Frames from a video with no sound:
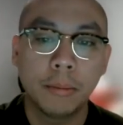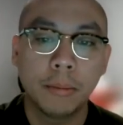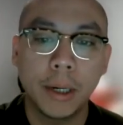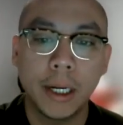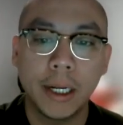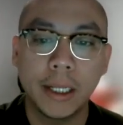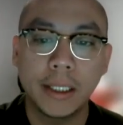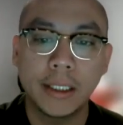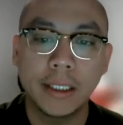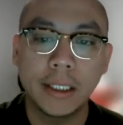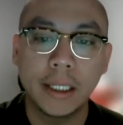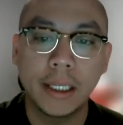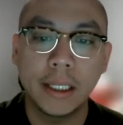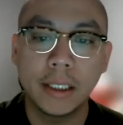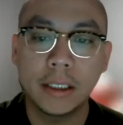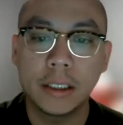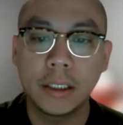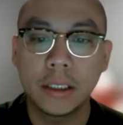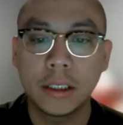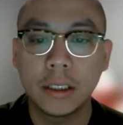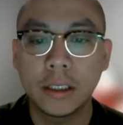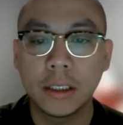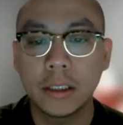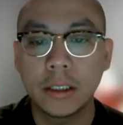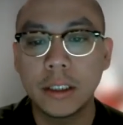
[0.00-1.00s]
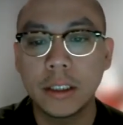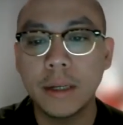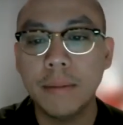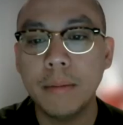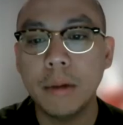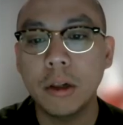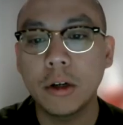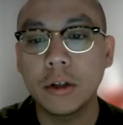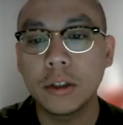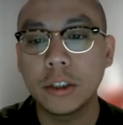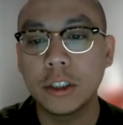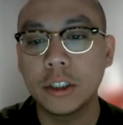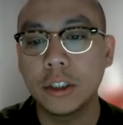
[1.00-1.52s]
but it's
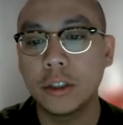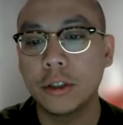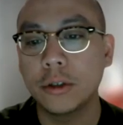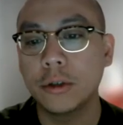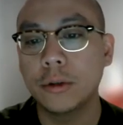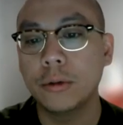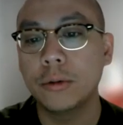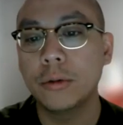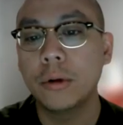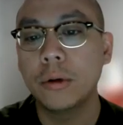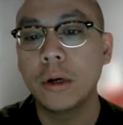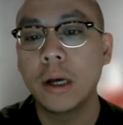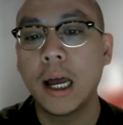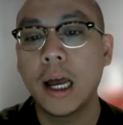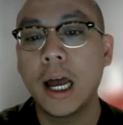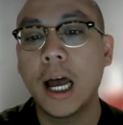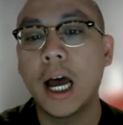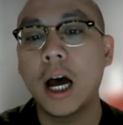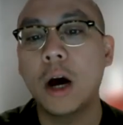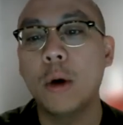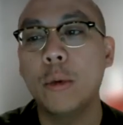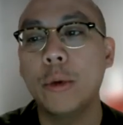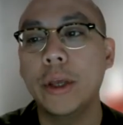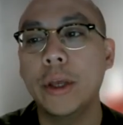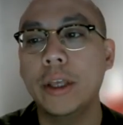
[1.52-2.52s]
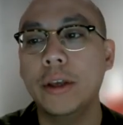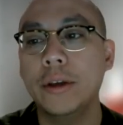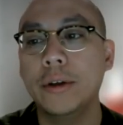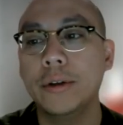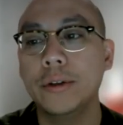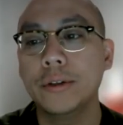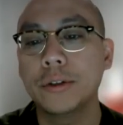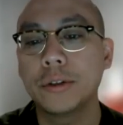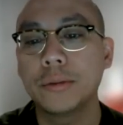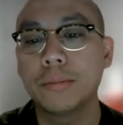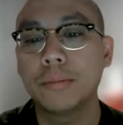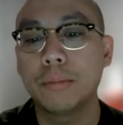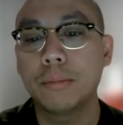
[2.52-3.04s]
similar to how we
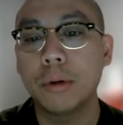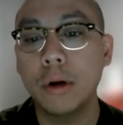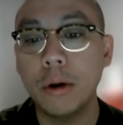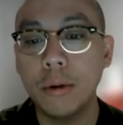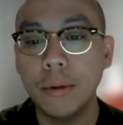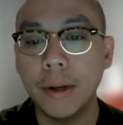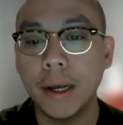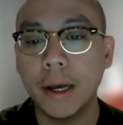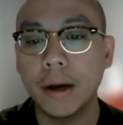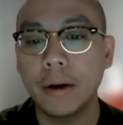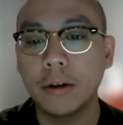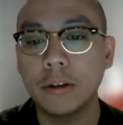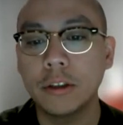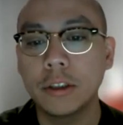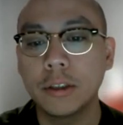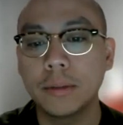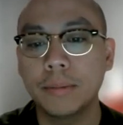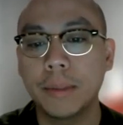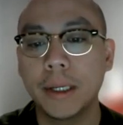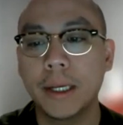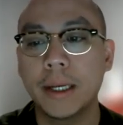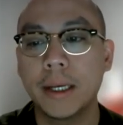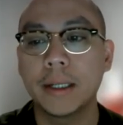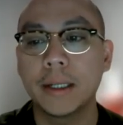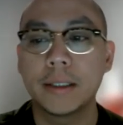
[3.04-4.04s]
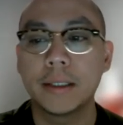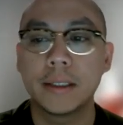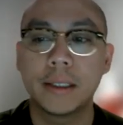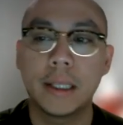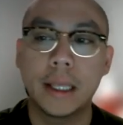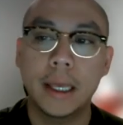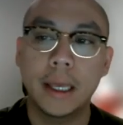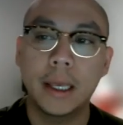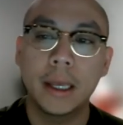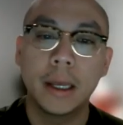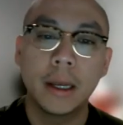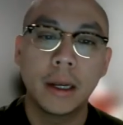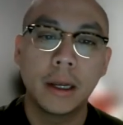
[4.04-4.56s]
use pronouns, because
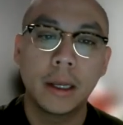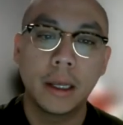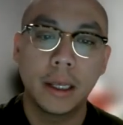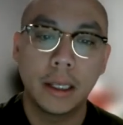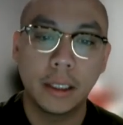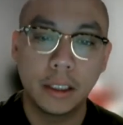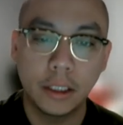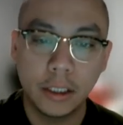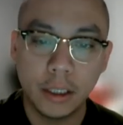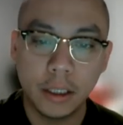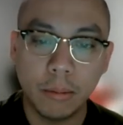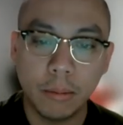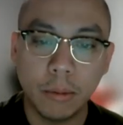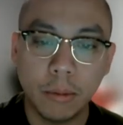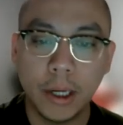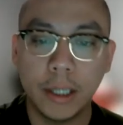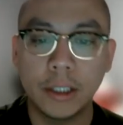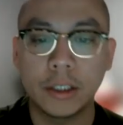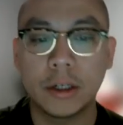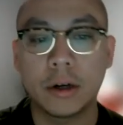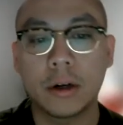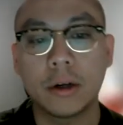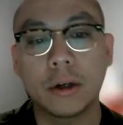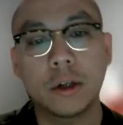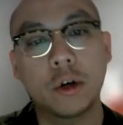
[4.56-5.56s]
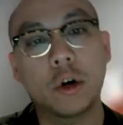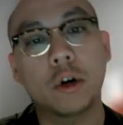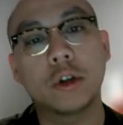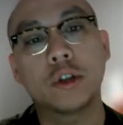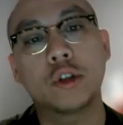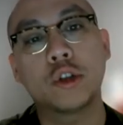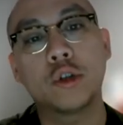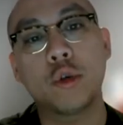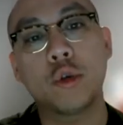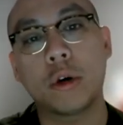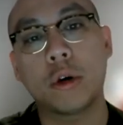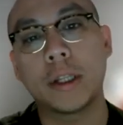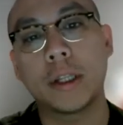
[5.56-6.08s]
they in some ways are
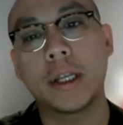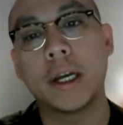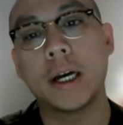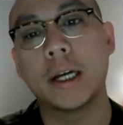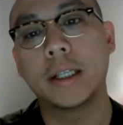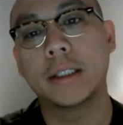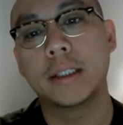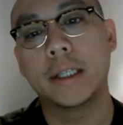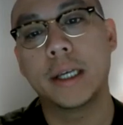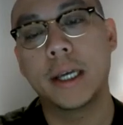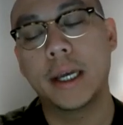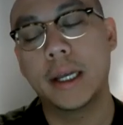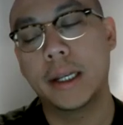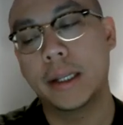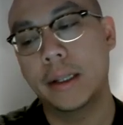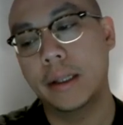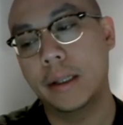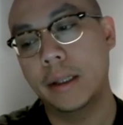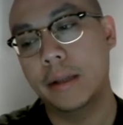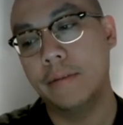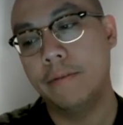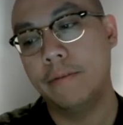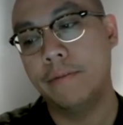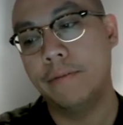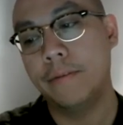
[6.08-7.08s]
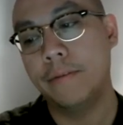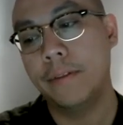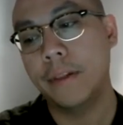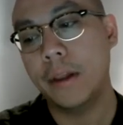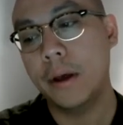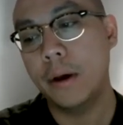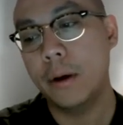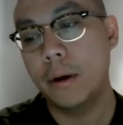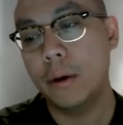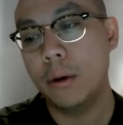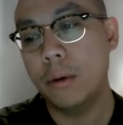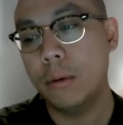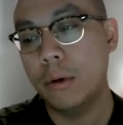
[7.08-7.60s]
shortcuts, and the
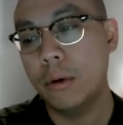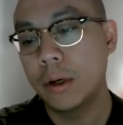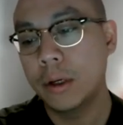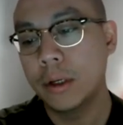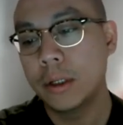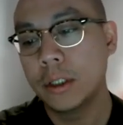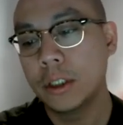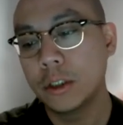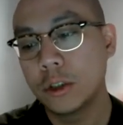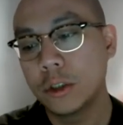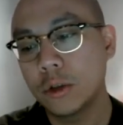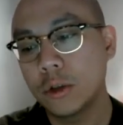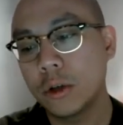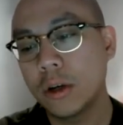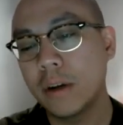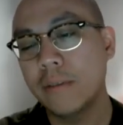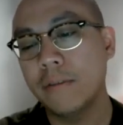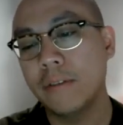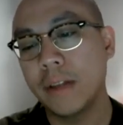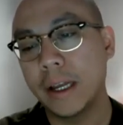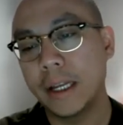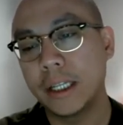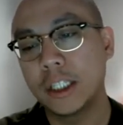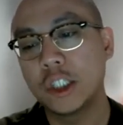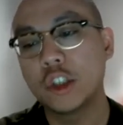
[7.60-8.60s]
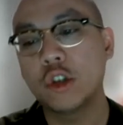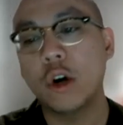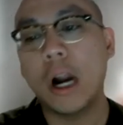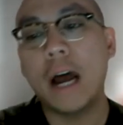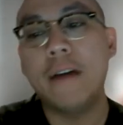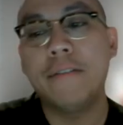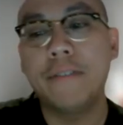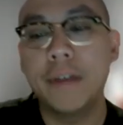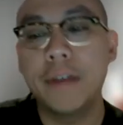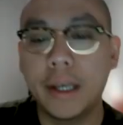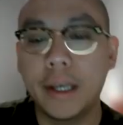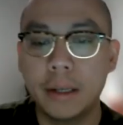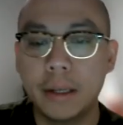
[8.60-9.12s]
flow, sort of like
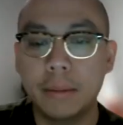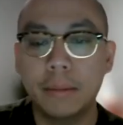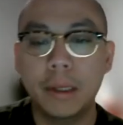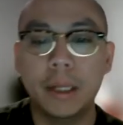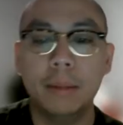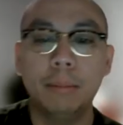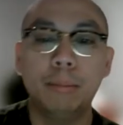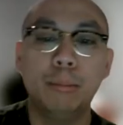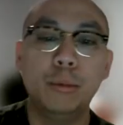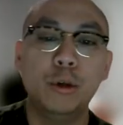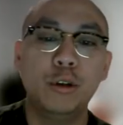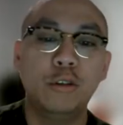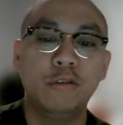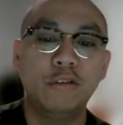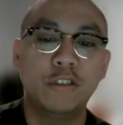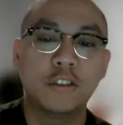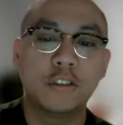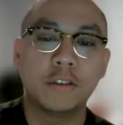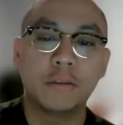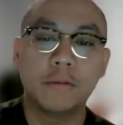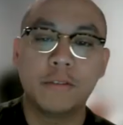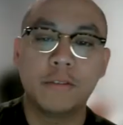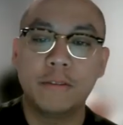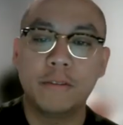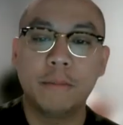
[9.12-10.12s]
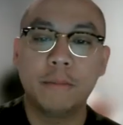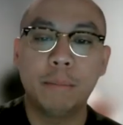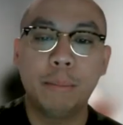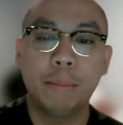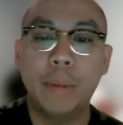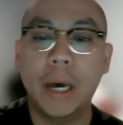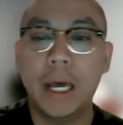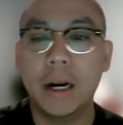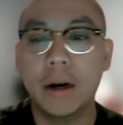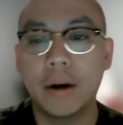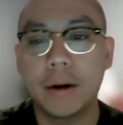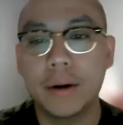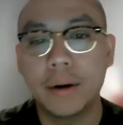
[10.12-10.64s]
traffic, it moves
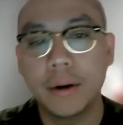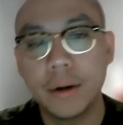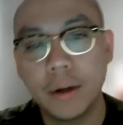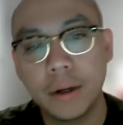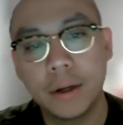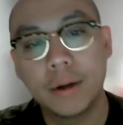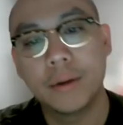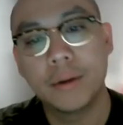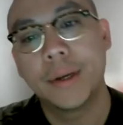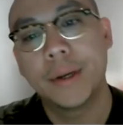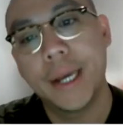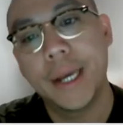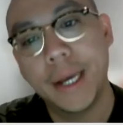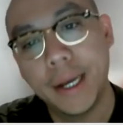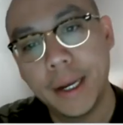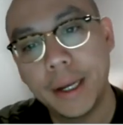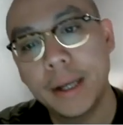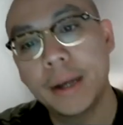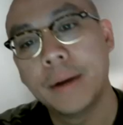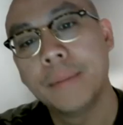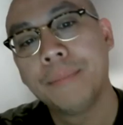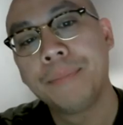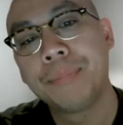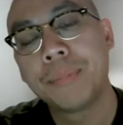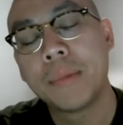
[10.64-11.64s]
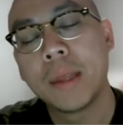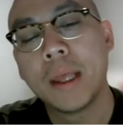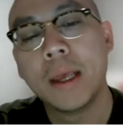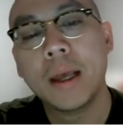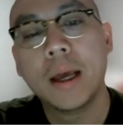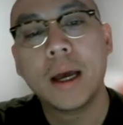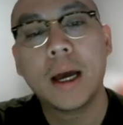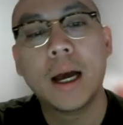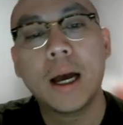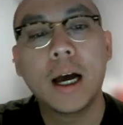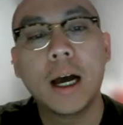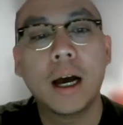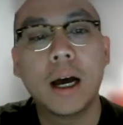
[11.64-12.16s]
better. Okay,
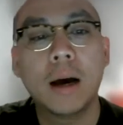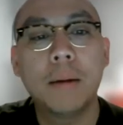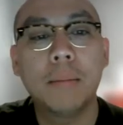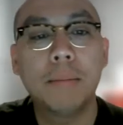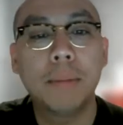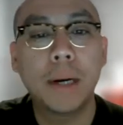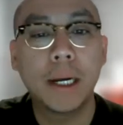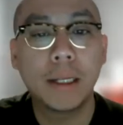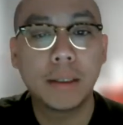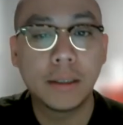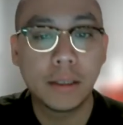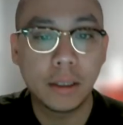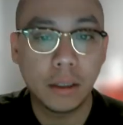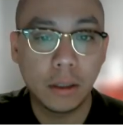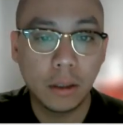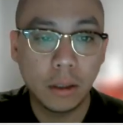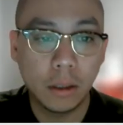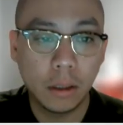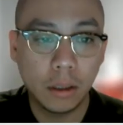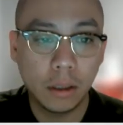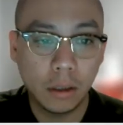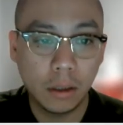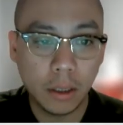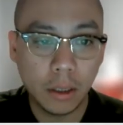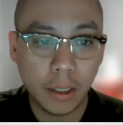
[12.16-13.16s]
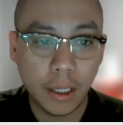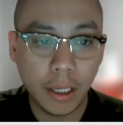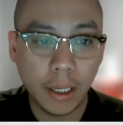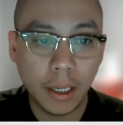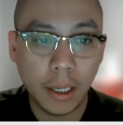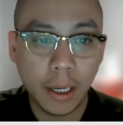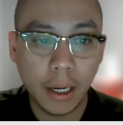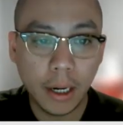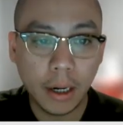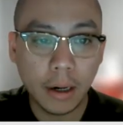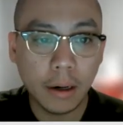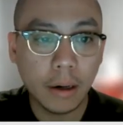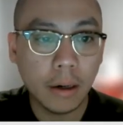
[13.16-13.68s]
but looking
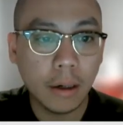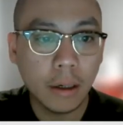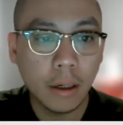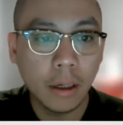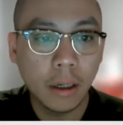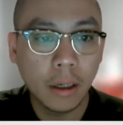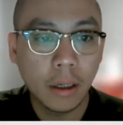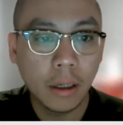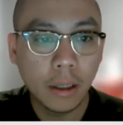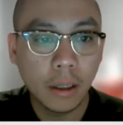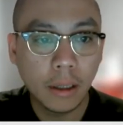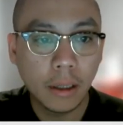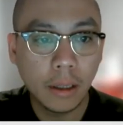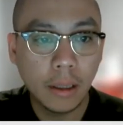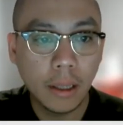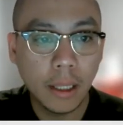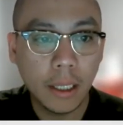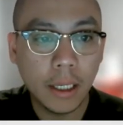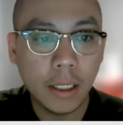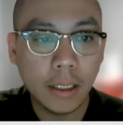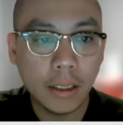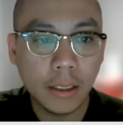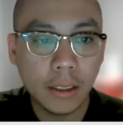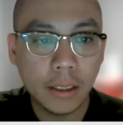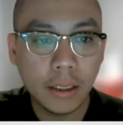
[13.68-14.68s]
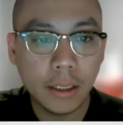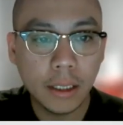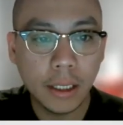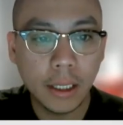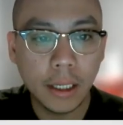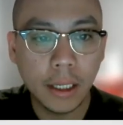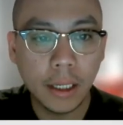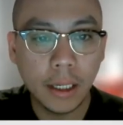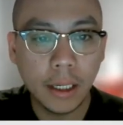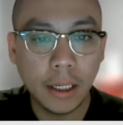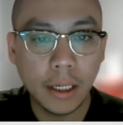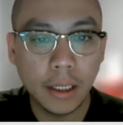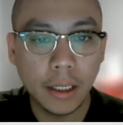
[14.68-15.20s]
here, this
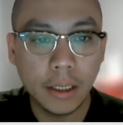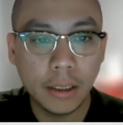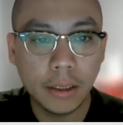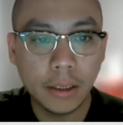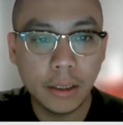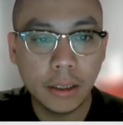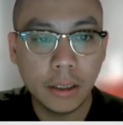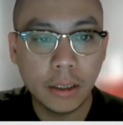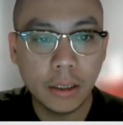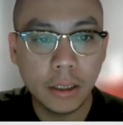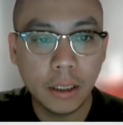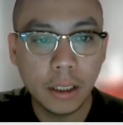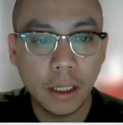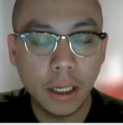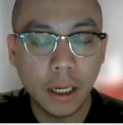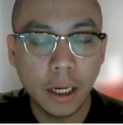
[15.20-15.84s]
is